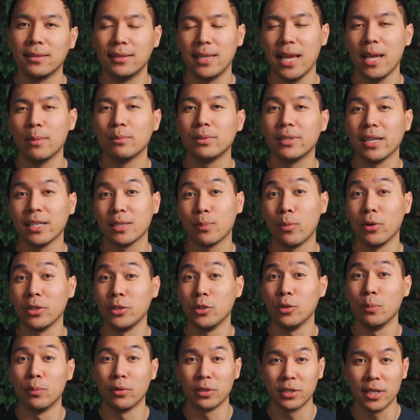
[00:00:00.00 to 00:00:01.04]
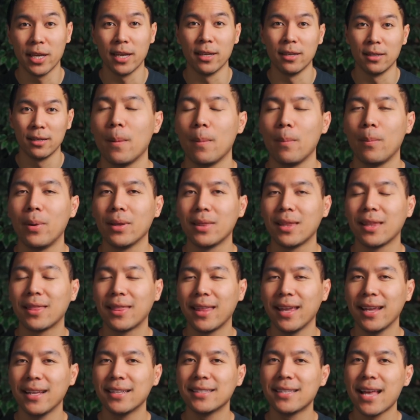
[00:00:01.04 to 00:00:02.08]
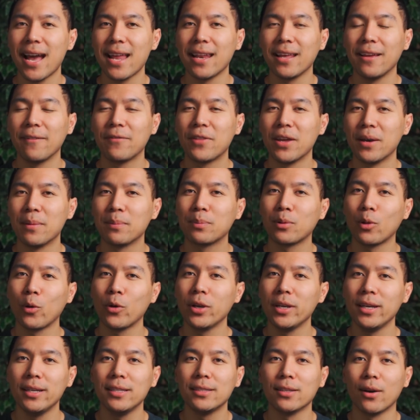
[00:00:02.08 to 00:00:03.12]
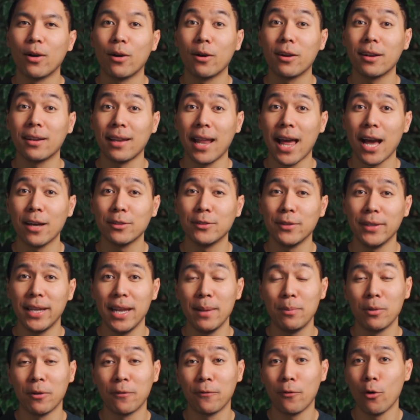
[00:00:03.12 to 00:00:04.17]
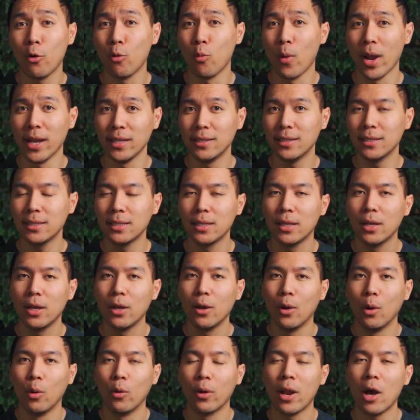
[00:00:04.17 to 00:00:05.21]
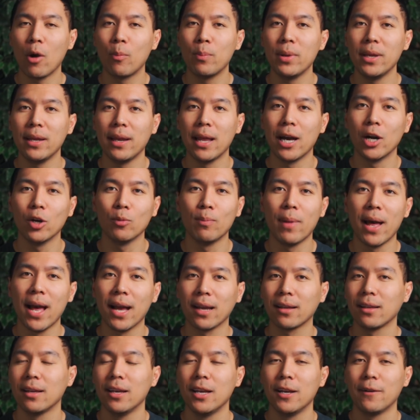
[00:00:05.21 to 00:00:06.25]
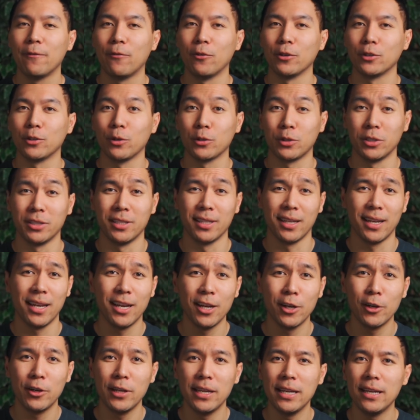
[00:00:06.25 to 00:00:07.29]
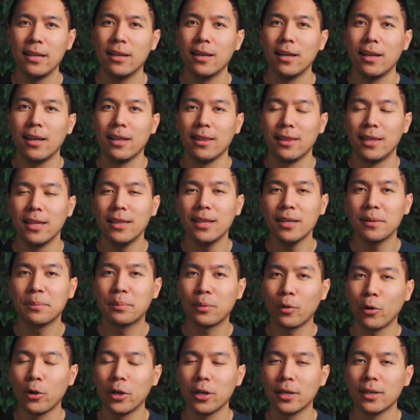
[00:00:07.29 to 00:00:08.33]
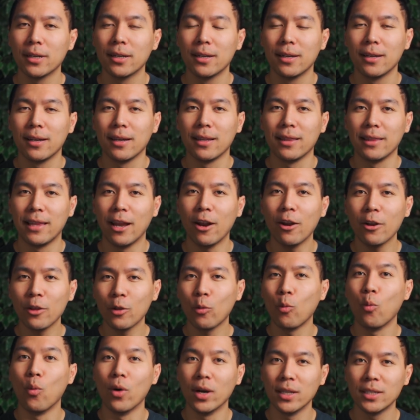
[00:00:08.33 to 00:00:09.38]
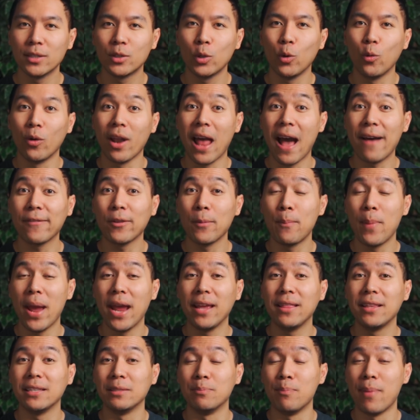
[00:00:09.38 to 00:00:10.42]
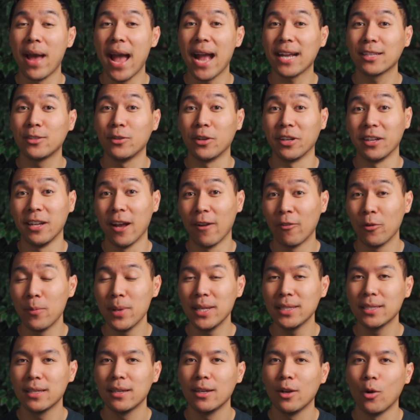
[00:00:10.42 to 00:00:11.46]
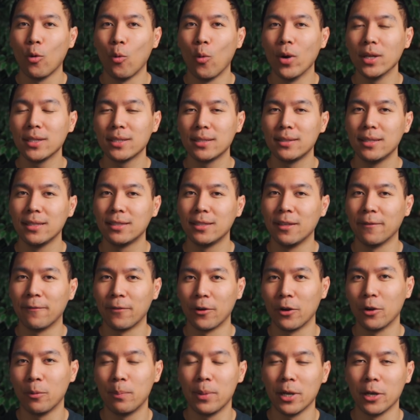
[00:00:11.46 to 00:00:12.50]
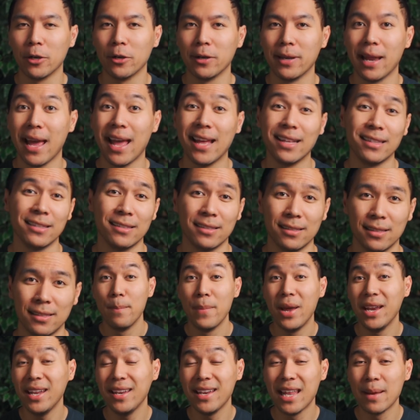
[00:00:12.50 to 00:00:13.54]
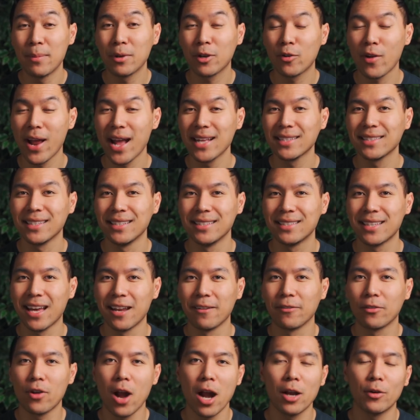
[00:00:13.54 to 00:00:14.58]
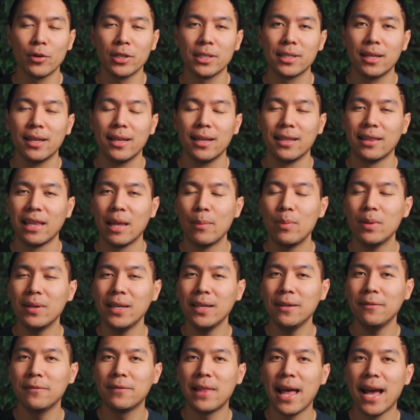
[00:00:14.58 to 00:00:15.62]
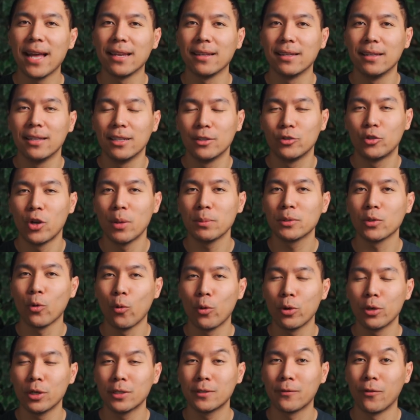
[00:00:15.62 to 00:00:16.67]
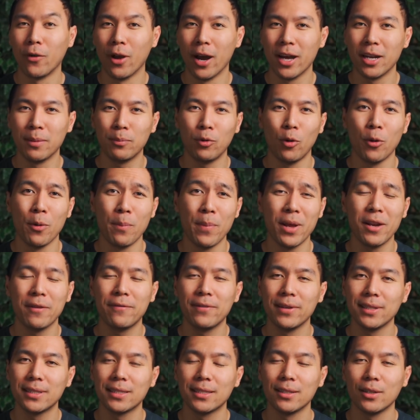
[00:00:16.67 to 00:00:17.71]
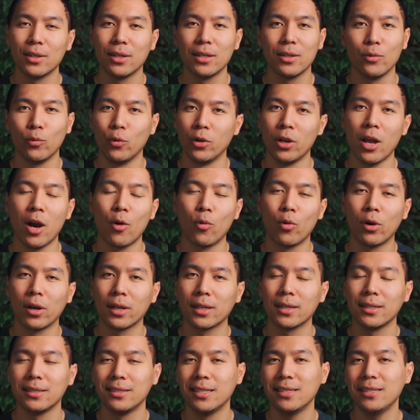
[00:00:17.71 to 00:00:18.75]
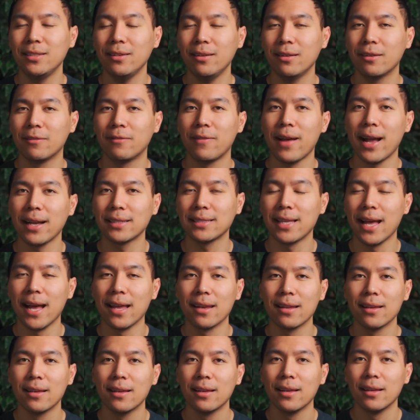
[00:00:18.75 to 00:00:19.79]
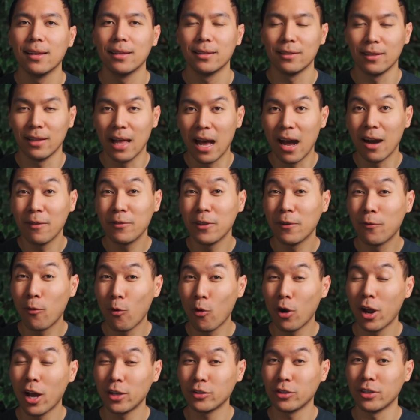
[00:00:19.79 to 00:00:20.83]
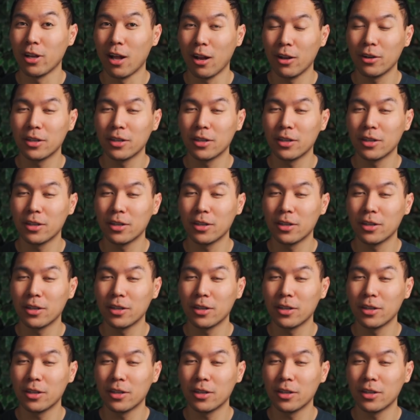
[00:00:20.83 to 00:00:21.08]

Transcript: same 6.2%. But the thing is that if the employees are allowed to keep their full wages without being held back for Social Security, then the employer they're the ones who would have to pay this back to the government once this deferral period ends. Many Democrats inside of Congress, they believe that Trump's orders for unemployment benefits would not work just due to the fact that of the $400,